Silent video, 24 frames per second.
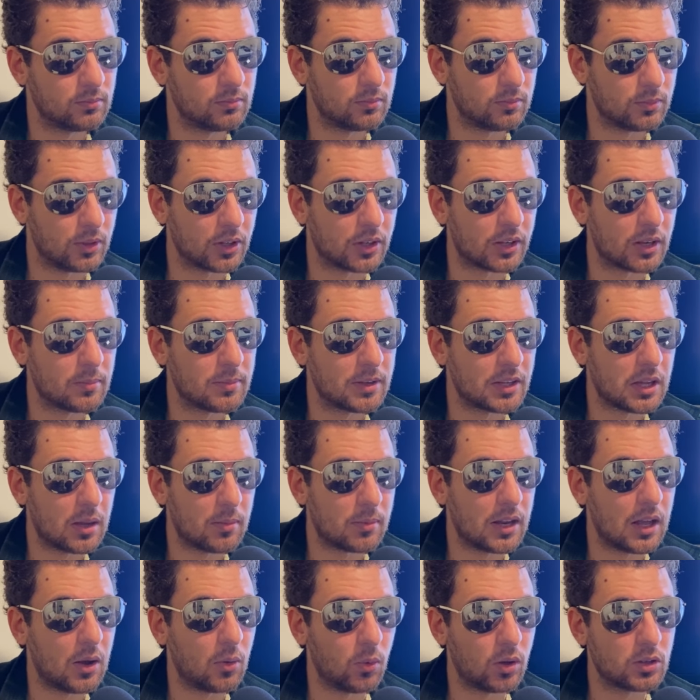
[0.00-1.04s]
They're going to be coming
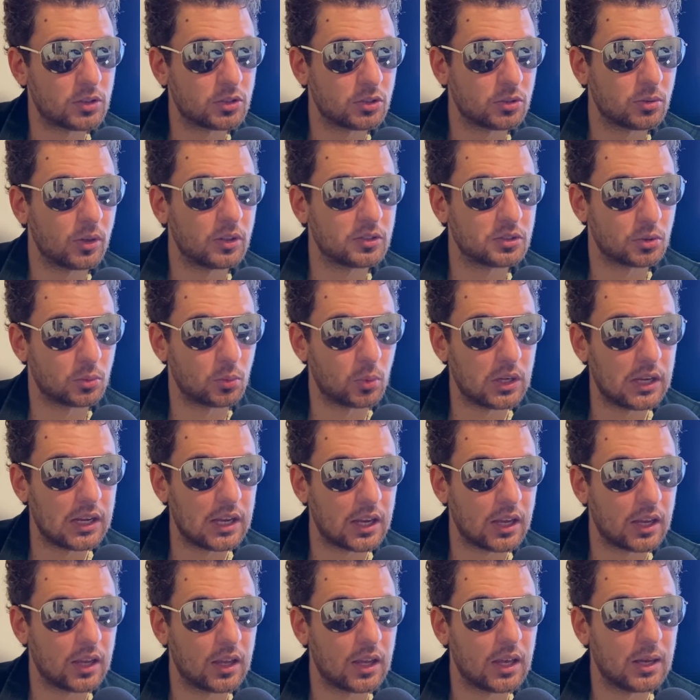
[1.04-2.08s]
out once or twice a
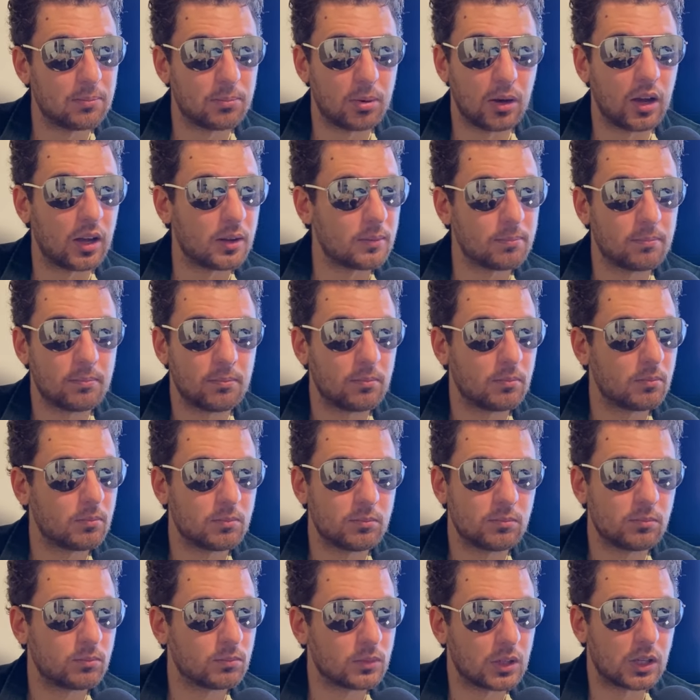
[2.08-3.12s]
week, but
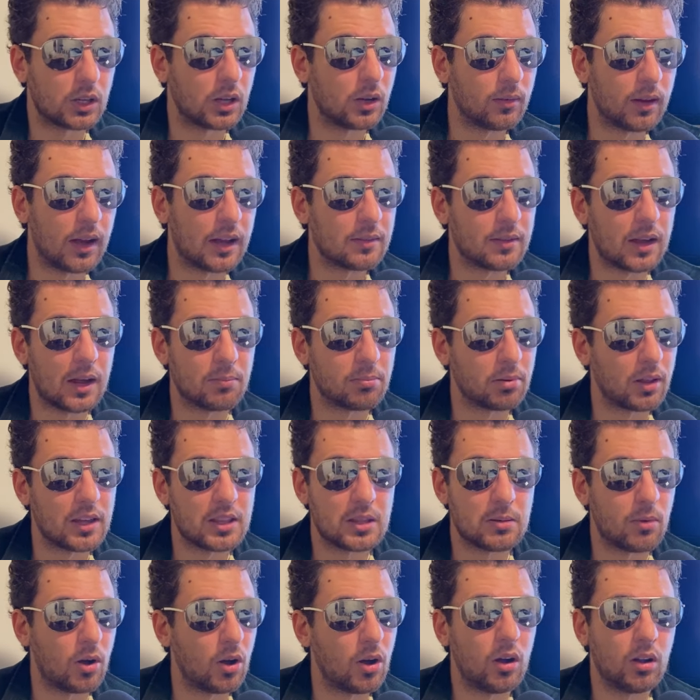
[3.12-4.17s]
you know, I, I play
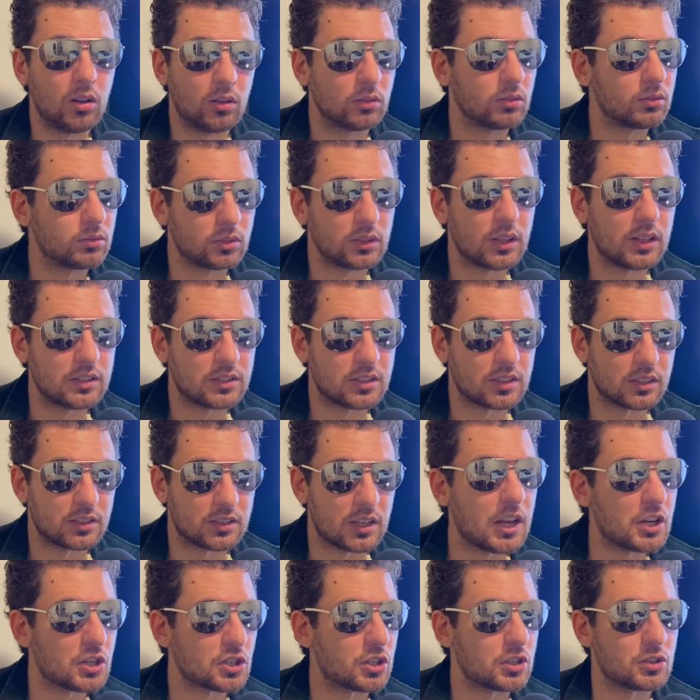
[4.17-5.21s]
them all in
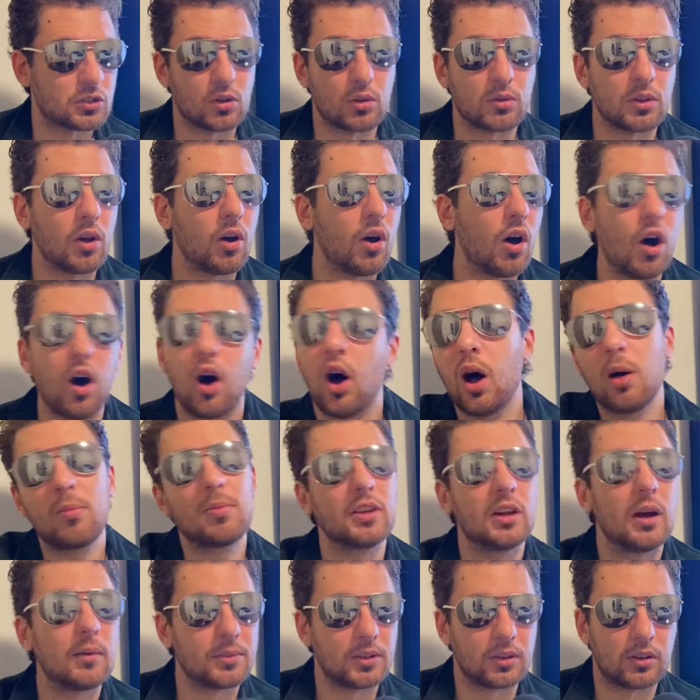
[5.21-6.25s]
succession. So they'll all be
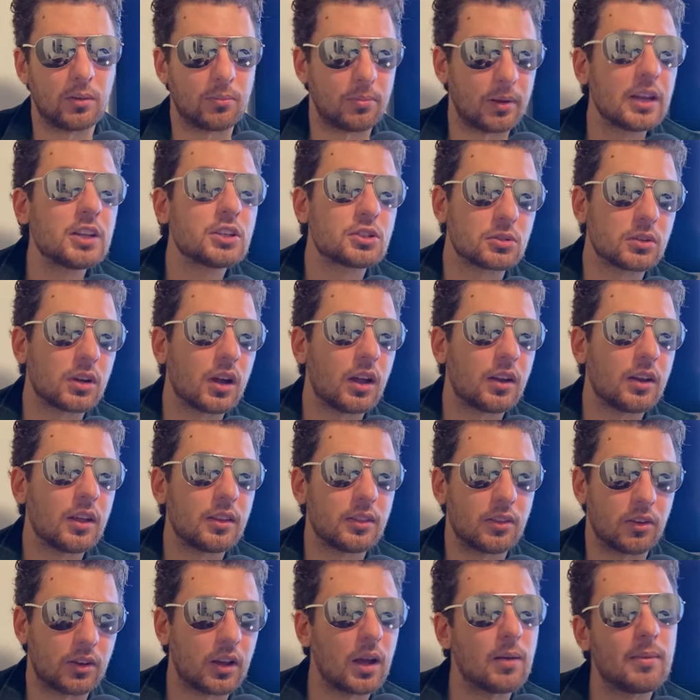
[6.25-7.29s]
up there on Patreon.
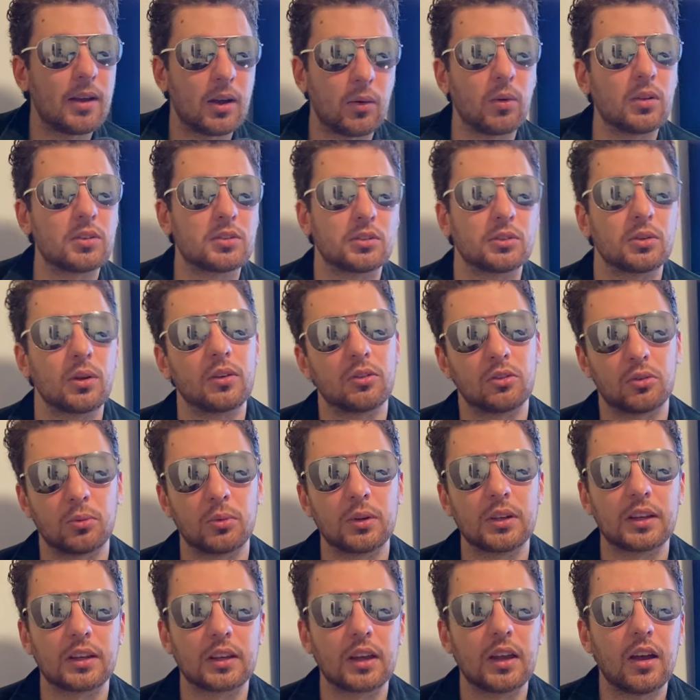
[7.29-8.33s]
They'll come out once or twice a
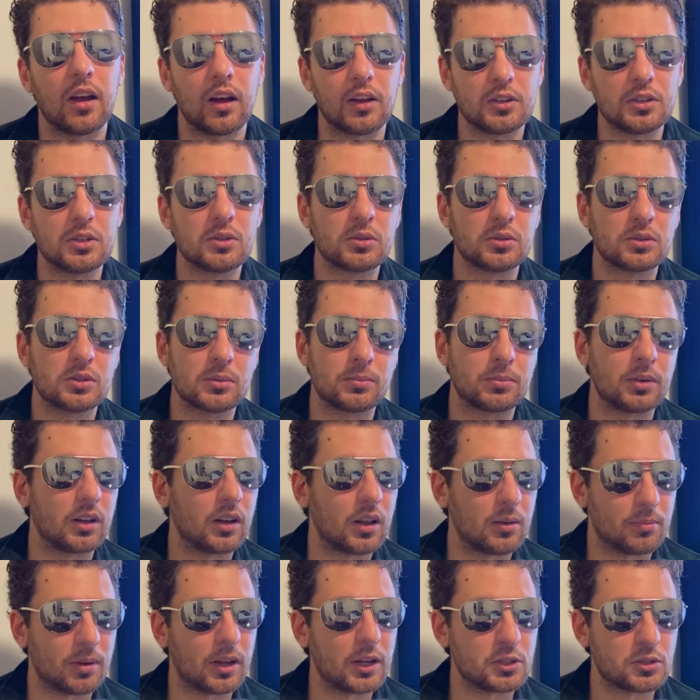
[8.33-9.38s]
week on YouTube, but on
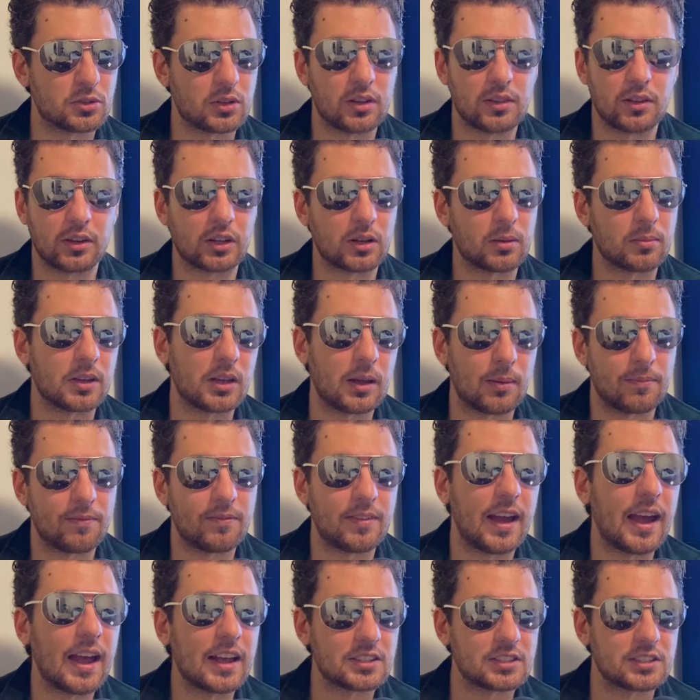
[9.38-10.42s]
Patreon, they're going to be up
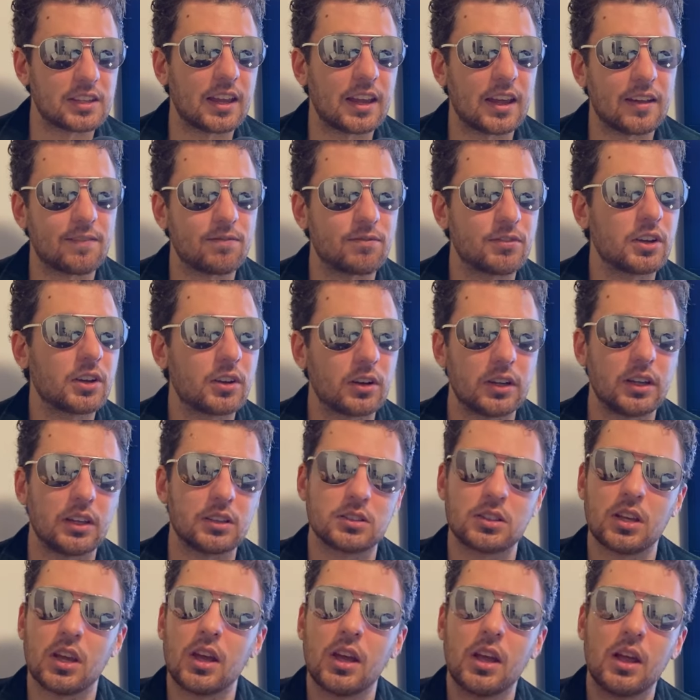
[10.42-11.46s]
fast and furious.
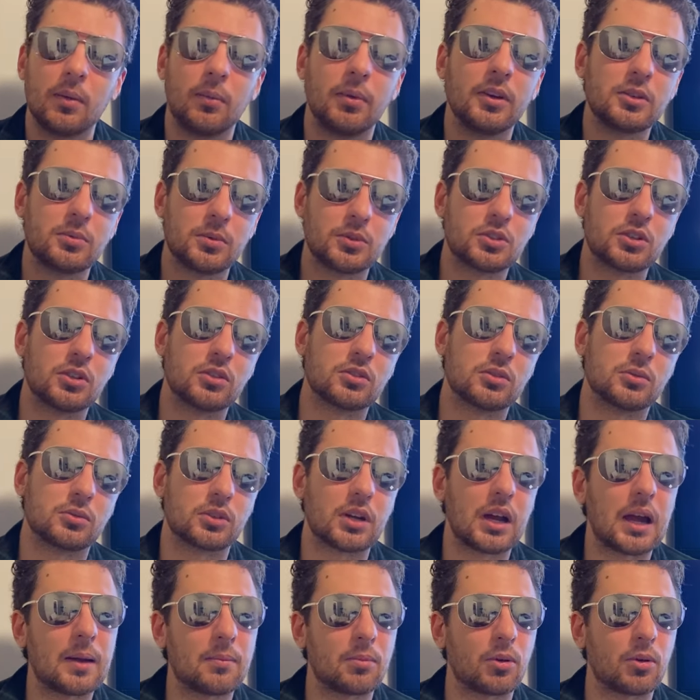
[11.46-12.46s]
Please be sure to subscribe.